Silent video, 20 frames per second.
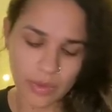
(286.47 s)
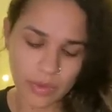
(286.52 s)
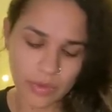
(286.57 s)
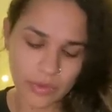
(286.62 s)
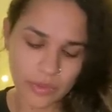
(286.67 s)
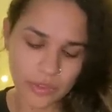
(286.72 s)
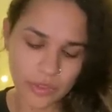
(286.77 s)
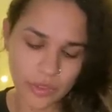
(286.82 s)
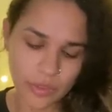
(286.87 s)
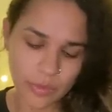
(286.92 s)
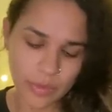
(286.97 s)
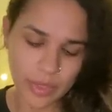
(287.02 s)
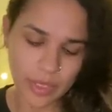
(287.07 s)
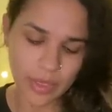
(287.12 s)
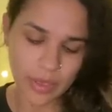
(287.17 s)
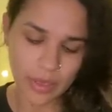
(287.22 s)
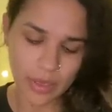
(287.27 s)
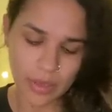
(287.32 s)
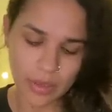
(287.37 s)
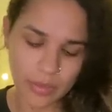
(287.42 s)
Show me,
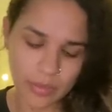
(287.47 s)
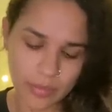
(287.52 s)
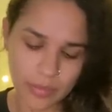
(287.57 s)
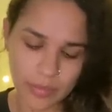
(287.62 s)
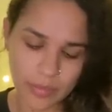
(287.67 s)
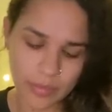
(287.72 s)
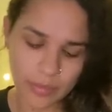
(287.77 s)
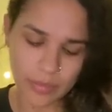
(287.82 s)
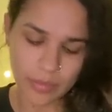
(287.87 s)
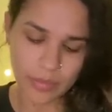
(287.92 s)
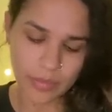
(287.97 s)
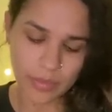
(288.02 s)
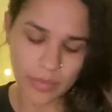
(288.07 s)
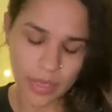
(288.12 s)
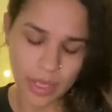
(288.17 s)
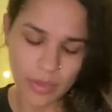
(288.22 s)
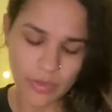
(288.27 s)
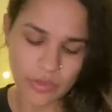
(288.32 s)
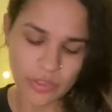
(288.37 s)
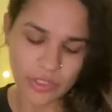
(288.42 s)

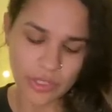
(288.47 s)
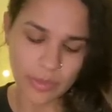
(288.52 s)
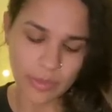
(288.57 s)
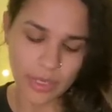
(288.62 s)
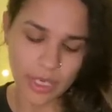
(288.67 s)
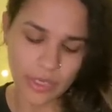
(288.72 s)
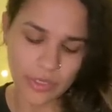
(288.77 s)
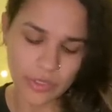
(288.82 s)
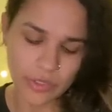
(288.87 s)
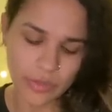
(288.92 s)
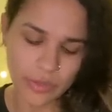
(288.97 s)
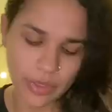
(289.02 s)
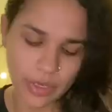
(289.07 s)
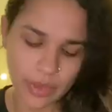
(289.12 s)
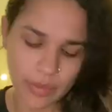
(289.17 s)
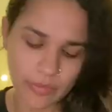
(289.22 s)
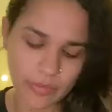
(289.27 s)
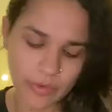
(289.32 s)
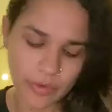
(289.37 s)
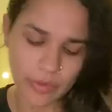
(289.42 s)
how is Gemini showing
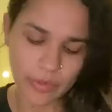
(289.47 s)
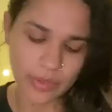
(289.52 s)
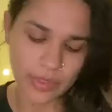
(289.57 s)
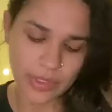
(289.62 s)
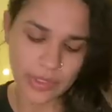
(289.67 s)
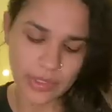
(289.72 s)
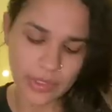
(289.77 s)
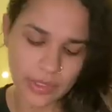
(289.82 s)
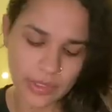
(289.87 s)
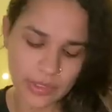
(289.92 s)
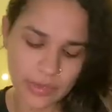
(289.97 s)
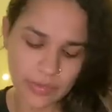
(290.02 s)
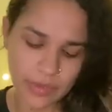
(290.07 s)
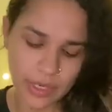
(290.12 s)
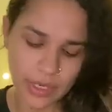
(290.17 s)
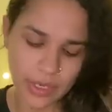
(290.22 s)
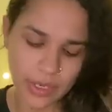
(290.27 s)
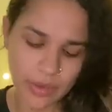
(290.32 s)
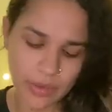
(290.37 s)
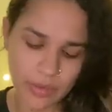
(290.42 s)
up for who this is
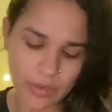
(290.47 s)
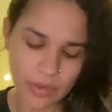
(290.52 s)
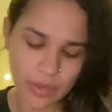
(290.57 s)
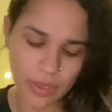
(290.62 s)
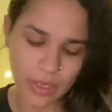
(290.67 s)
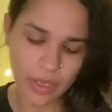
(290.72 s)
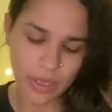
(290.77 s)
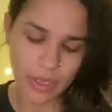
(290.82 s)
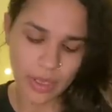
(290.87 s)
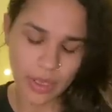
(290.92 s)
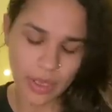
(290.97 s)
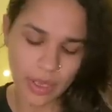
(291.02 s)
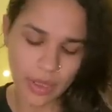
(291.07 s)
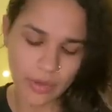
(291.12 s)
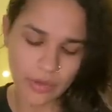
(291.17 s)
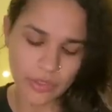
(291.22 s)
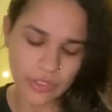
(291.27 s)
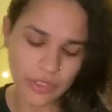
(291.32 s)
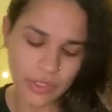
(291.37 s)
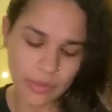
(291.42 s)
right now? How
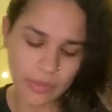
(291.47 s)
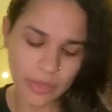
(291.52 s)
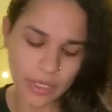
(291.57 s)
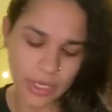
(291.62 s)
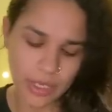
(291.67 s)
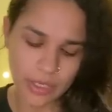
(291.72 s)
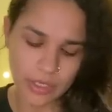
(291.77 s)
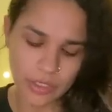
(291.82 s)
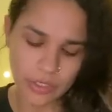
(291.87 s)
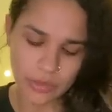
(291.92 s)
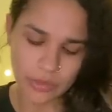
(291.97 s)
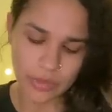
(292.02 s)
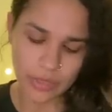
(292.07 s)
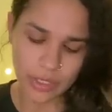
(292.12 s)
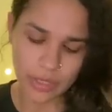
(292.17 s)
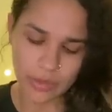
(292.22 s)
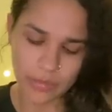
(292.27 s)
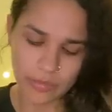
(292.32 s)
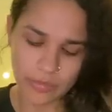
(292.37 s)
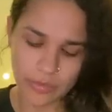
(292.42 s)
is Gemini
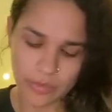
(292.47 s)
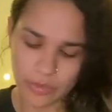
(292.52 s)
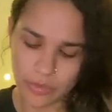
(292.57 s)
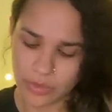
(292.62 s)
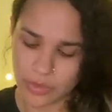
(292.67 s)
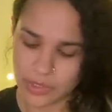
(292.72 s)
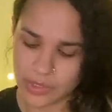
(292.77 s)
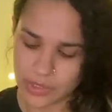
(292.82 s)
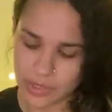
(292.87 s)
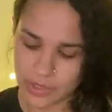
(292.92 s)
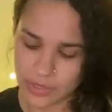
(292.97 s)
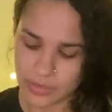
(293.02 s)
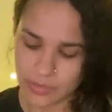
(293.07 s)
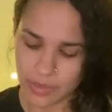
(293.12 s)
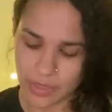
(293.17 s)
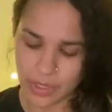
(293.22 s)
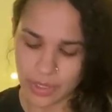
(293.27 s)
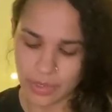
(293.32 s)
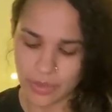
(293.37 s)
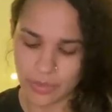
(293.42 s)
showing up for who this is
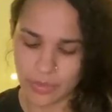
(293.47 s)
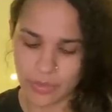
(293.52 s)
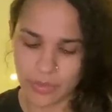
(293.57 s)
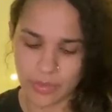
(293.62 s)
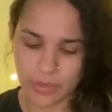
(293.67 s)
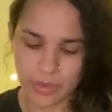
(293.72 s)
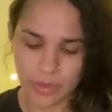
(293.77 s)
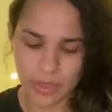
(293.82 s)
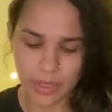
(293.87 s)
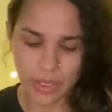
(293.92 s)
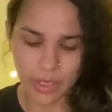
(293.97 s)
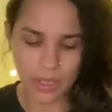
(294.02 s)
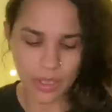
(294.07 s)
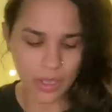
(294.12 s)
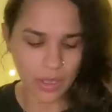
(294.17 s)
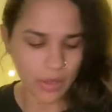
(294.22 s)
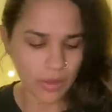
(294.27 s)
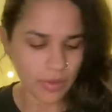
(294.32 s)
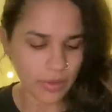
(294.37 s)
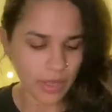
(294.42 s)
right now?
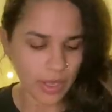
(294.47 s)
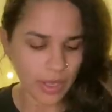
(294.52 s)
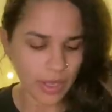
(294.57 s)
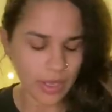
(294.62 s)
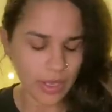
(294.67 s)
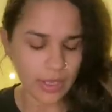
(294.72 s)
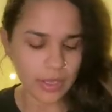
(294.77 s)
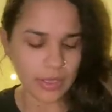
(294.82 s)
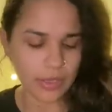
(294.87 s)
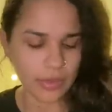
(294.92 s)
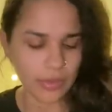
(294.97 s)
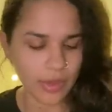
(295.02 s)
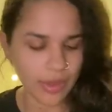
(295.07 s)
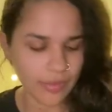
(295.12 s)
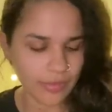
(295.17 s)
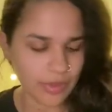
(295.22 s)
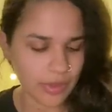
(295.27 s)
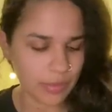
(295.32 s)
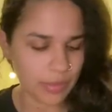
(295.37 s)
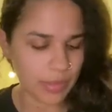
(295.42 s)
Okay, you
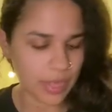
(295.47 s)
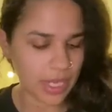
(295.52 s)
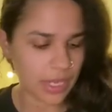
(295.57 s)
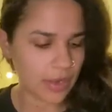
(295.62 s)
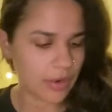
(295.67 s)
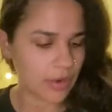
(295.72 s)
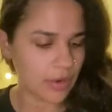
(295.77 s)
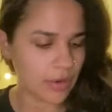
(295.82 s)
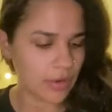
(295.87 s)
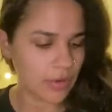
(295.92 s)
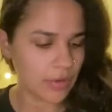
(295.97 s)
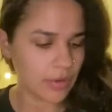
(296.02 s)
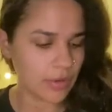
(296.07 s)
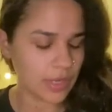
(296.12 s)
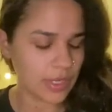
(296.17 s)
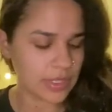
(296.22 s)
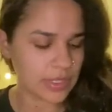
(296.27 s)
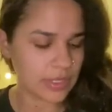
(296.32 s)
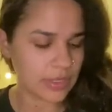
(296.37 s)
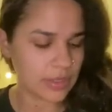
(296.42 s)
have the bear.
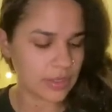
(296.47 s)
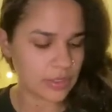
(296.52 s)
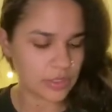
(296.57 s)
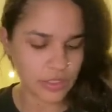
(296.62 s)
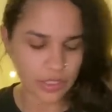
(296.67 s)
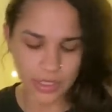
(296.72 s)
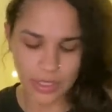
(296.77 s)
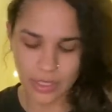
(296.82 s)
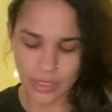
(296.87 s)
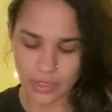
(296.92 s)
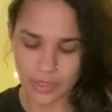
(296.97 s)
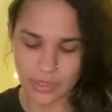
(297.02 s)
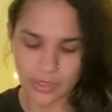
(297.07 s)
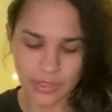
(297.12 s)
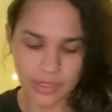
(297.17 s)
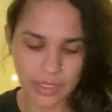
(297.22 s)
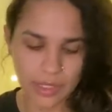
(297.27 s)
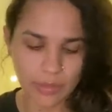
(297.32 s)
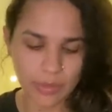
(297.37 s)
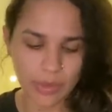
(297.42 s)
I see the cheetah, the
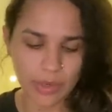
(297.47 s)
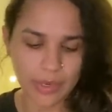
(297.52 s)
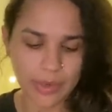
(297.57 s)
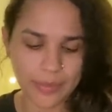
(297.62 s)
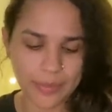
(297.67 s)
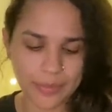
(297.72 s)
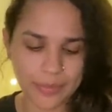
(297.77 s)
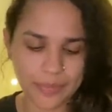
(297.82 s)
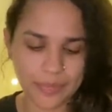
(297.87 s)
zebra.